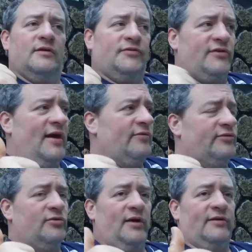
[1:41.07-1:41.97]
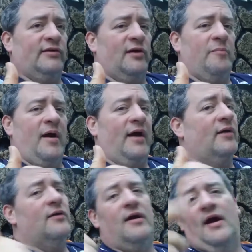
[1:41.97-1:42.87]
It's never too late to go
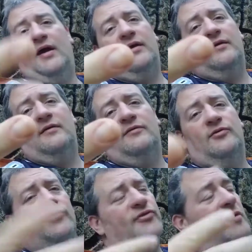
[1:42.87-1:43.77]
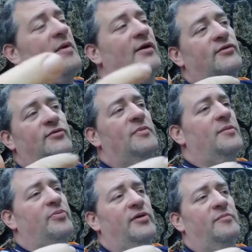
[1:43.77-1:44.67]
back. Hey, you're the same age as
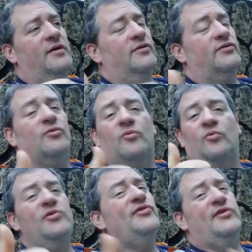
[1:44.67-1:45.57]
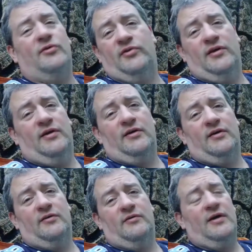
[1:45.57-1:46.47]
me, pretty much. We're still young,
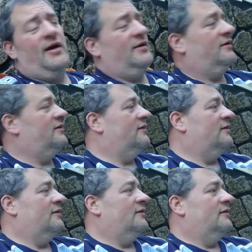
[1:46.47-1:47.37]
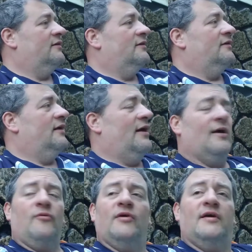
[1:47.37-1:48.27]
girl. Hey, I'm
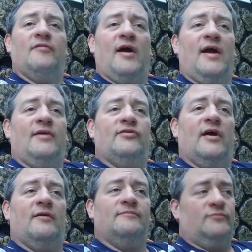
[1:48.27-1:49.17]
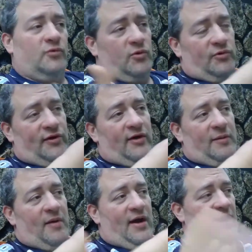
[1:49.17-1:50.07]
not going to give our age out. Well, of course, I'll
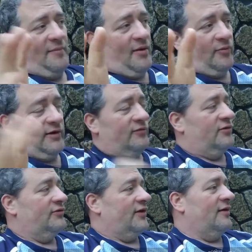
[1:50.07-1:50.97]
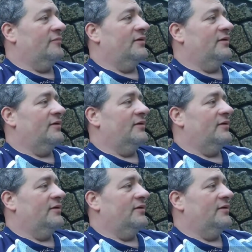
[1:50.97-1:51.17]
get mine out, but I won't give yours out.